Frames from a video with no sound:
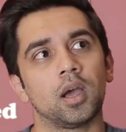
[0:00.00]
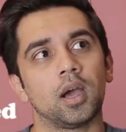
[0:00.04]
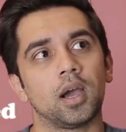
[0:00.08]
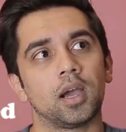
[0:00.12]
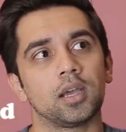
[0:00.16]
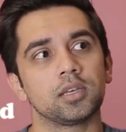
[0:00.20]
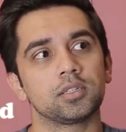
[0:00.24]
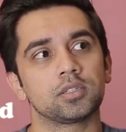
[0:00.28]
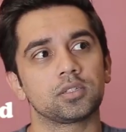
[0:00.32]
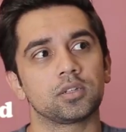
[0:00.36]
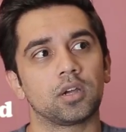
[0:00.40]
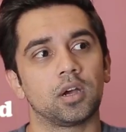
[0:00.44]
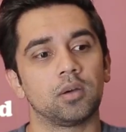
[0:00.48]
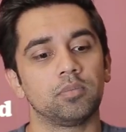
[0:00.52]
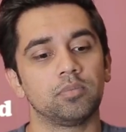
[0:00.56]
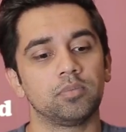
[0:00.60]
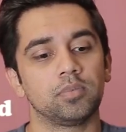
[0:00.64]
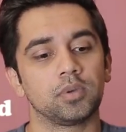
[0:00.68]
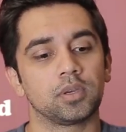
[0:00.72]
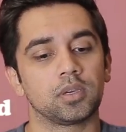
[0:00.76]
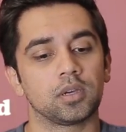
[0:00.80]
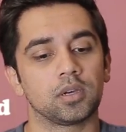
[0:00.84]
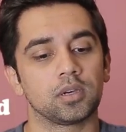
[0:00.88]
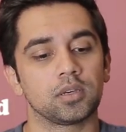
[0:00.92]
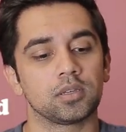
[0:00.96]
I stopped
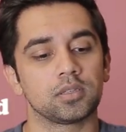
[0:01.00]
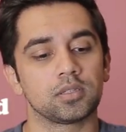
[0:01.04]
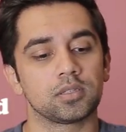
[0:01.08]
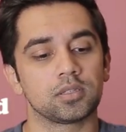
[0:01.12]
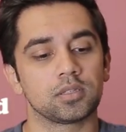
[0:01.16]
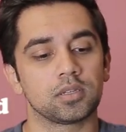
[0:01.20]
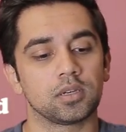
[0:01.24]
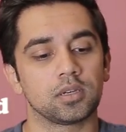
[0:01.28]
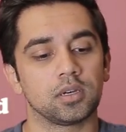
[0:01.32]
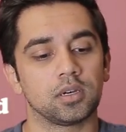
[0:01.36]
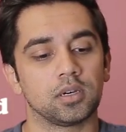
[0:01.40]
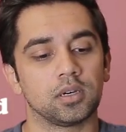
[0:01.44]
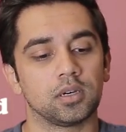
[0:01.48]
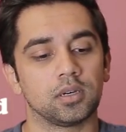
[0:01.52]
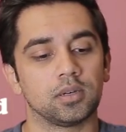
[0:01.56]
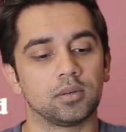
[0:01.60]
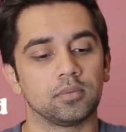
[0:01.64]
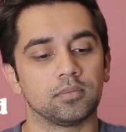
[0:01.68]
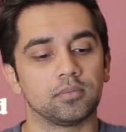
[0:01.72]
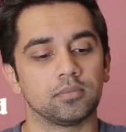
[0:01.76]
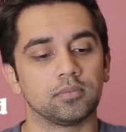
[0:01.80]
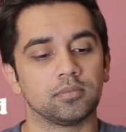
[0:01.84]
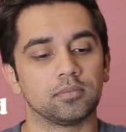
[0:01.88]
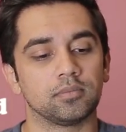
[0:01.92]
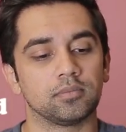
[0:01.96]
because,
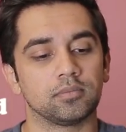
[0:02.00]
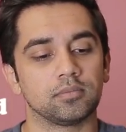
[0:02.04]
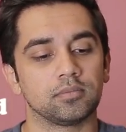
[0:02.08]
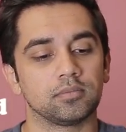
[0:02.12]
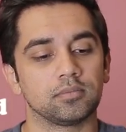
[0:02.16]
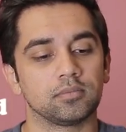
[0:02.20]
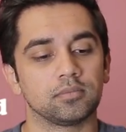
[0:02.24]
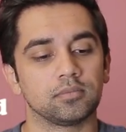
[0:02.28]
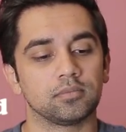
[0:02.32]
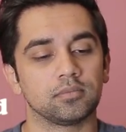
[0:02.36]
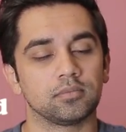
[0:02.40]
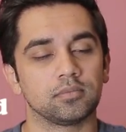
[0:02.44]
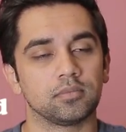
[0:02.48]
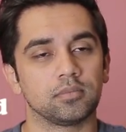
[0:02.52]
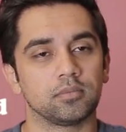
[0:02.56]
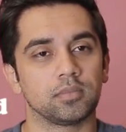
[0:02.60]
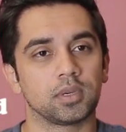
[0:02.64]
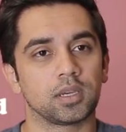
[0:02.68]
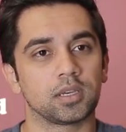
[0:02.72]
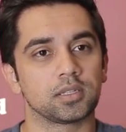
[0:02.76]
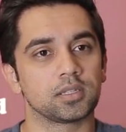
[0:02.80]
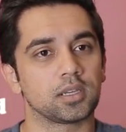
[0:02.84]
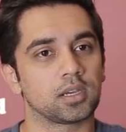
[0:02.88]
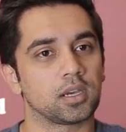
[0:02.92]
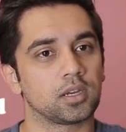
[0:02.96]
um,
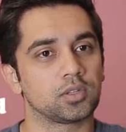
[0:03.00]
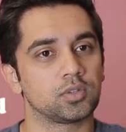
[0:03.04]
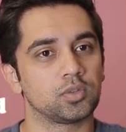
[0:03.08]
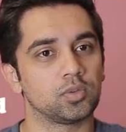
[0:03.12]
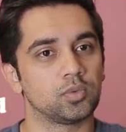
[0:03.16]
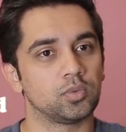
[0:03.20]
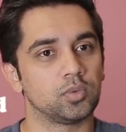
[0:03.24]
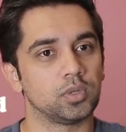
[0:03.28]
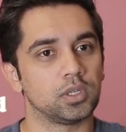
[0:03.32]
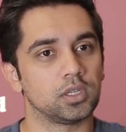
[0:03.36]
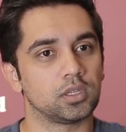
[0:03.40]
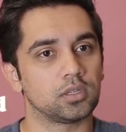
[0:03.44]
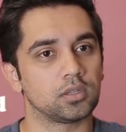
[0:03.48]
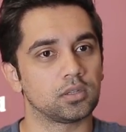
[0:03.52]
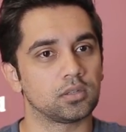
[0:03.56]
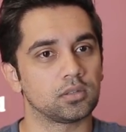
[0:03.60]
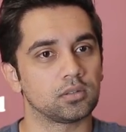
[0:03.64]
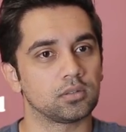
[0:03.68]
because I got too weak.